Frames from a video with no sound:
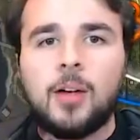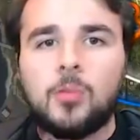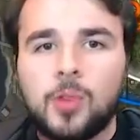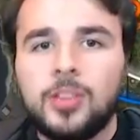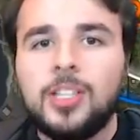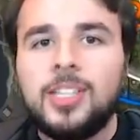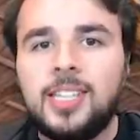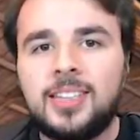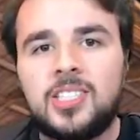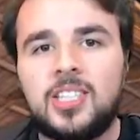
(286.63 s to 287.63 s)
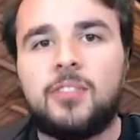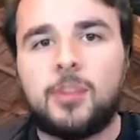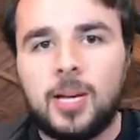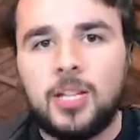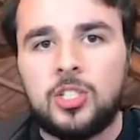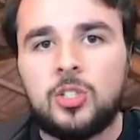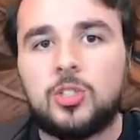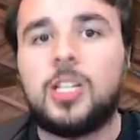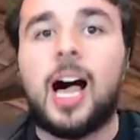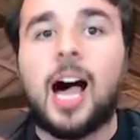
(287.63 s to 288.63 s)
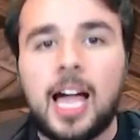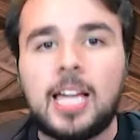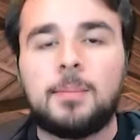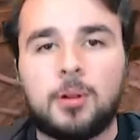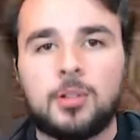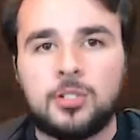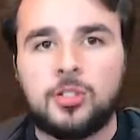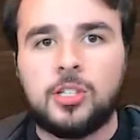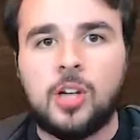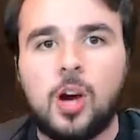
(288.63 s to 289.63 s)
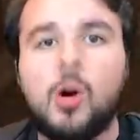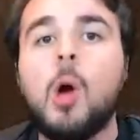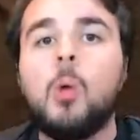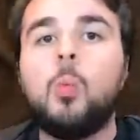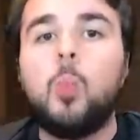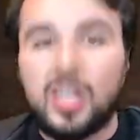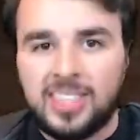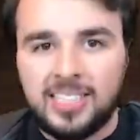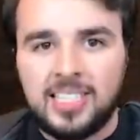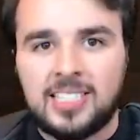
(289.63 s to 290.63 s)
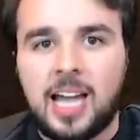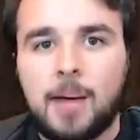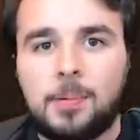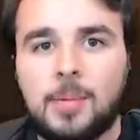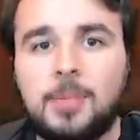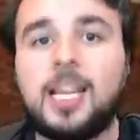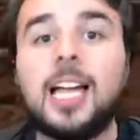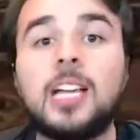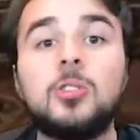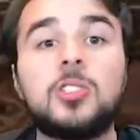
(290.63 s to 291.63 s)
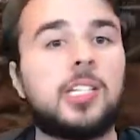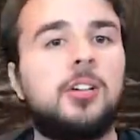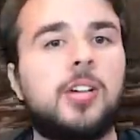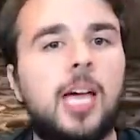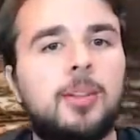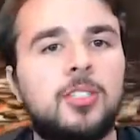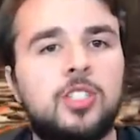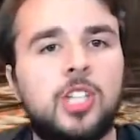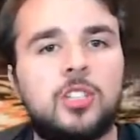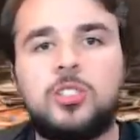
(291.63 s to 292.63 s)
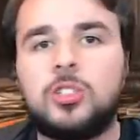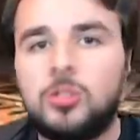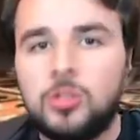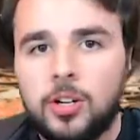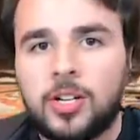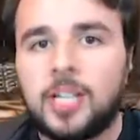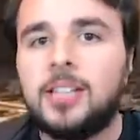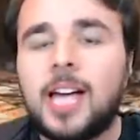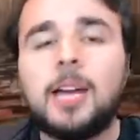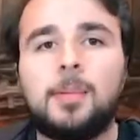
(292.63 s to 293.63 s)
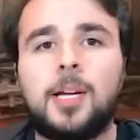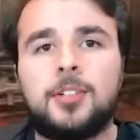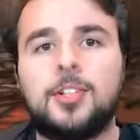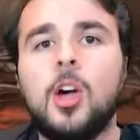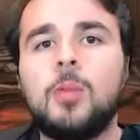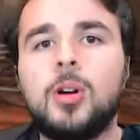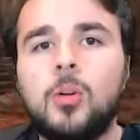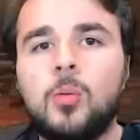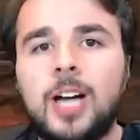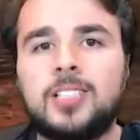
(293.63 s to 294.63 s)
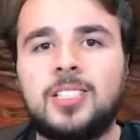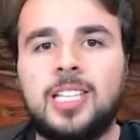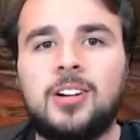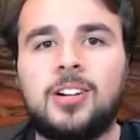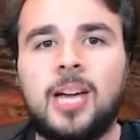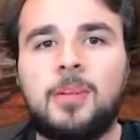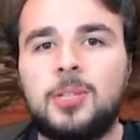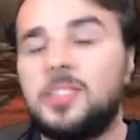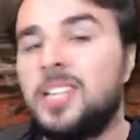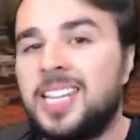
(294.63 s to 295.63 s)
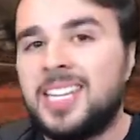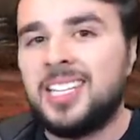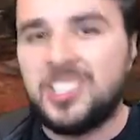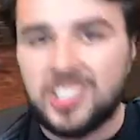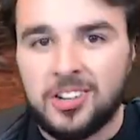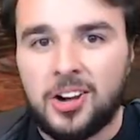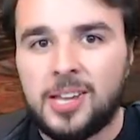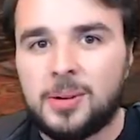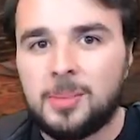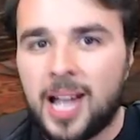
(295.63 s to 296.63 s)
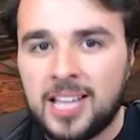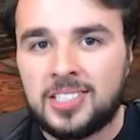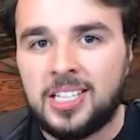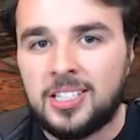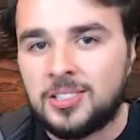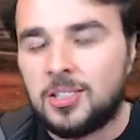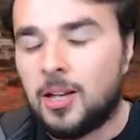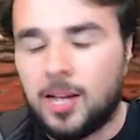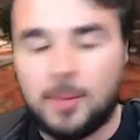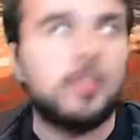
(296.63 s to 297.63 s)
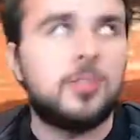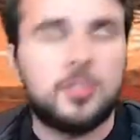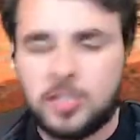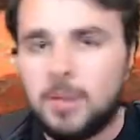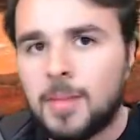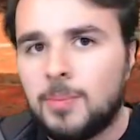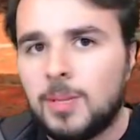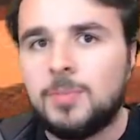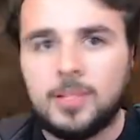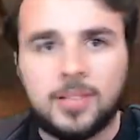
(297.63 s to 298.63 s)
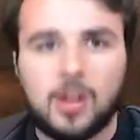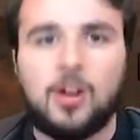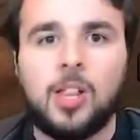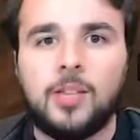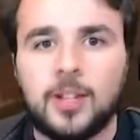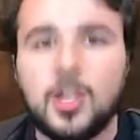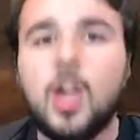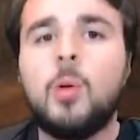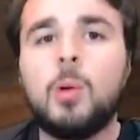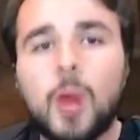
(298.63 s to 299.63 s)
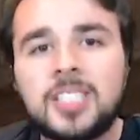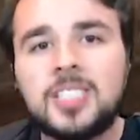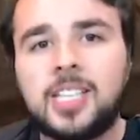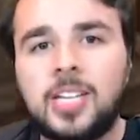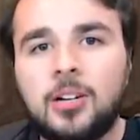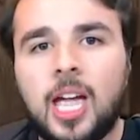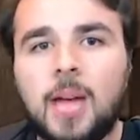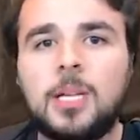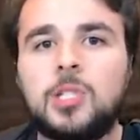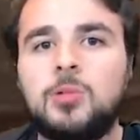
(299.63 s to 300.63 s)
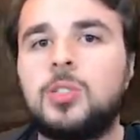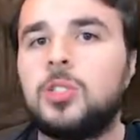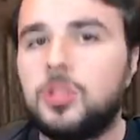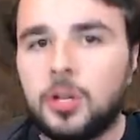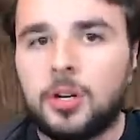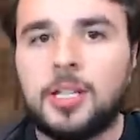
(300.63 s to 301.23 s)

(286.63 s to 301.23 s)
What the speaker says: really need this information so that I can personally know what they did to outplay me, and I can use the kill cam as a chance to learn. And a lot of players, we don't watch the kill cam because we like getting shit on and we're masochists. I mean, some maybe, but not all of us. We watch the kill cam because we want to learn